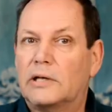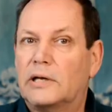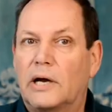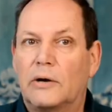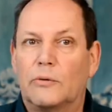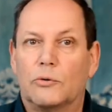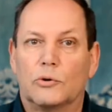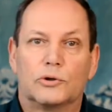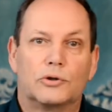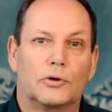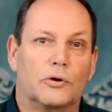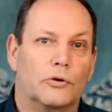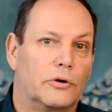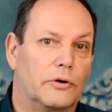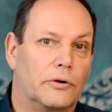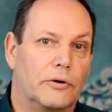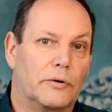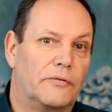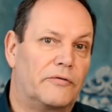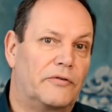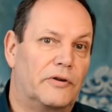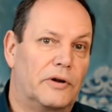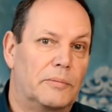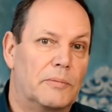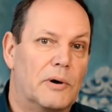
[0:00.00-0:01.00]
I will show you the
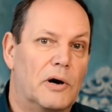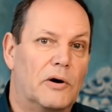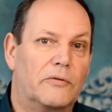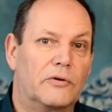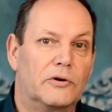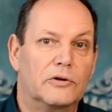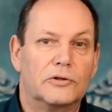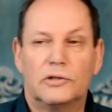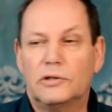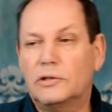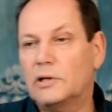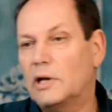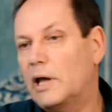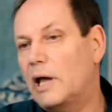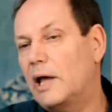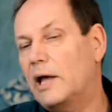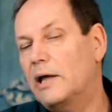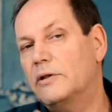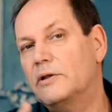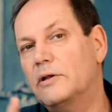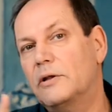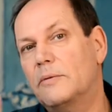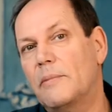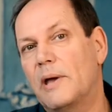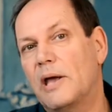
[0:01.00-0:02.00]
female version
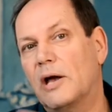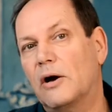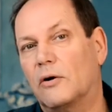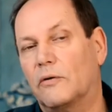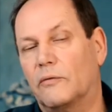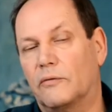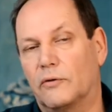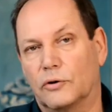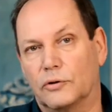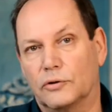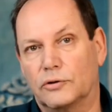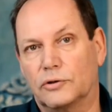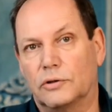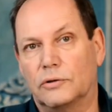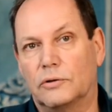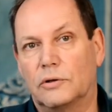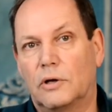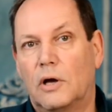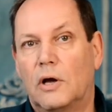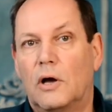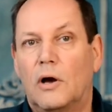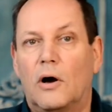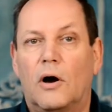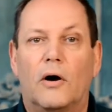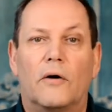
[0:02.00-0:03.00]
and the male version
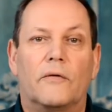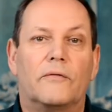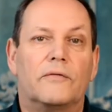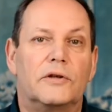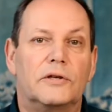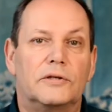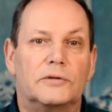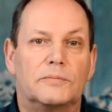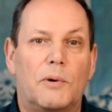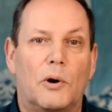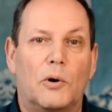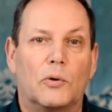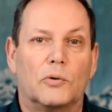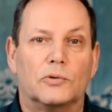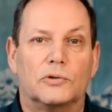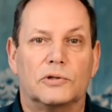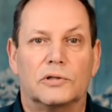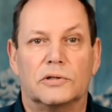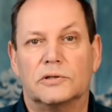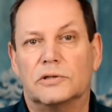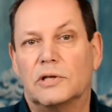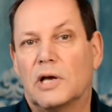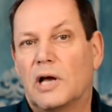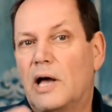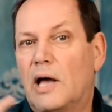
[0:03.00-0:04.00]
of these
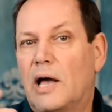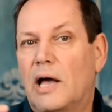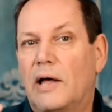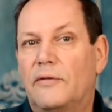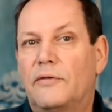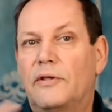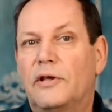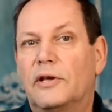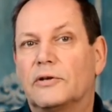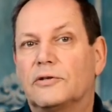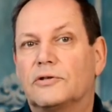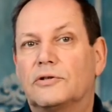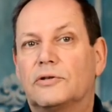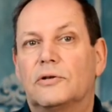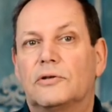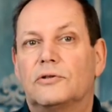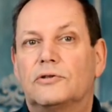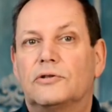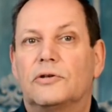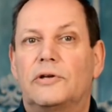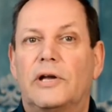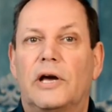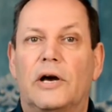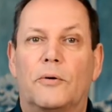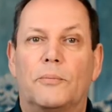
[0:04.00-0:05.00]
poses. And this
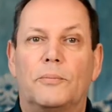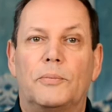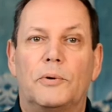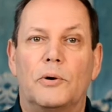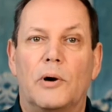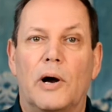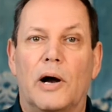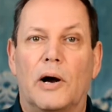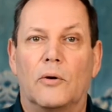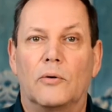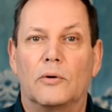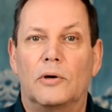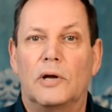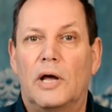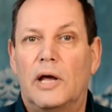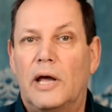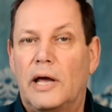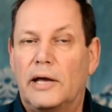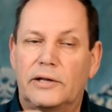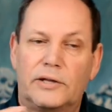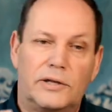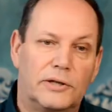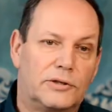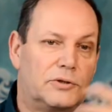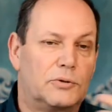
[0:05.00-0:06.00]
should help you out
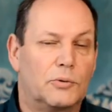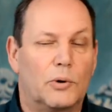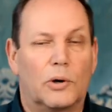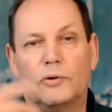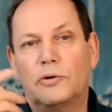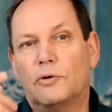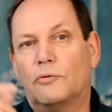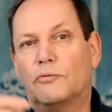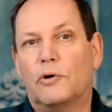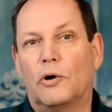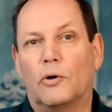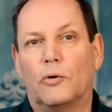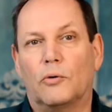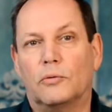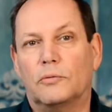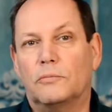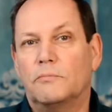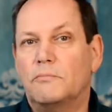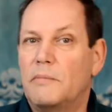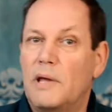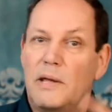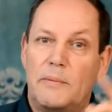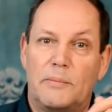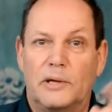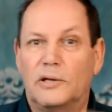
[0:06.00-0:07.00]
and get you on the road,
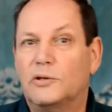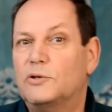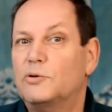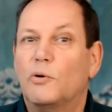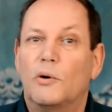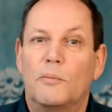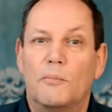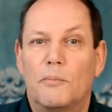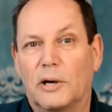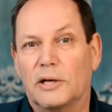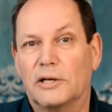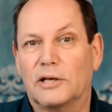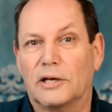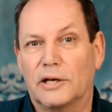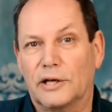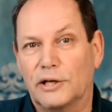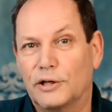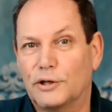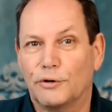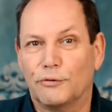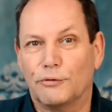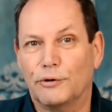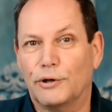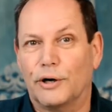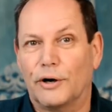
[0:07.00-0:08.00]
maybe to a modeling
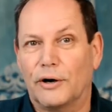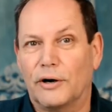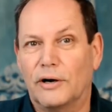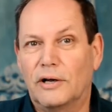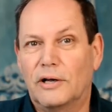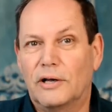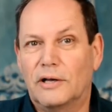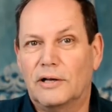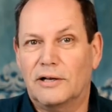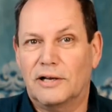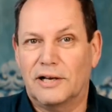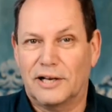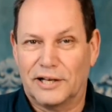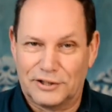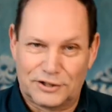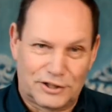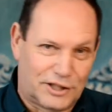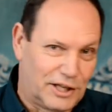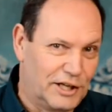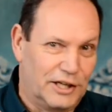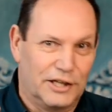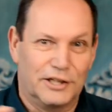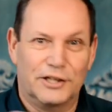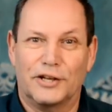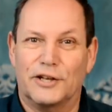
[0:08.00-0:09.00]
career. Let's
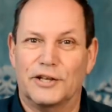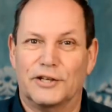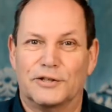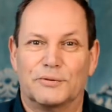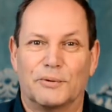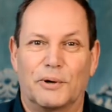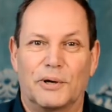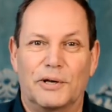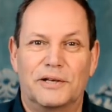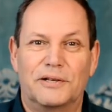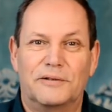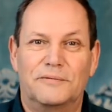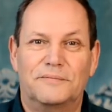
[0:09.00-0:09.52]
get into this one.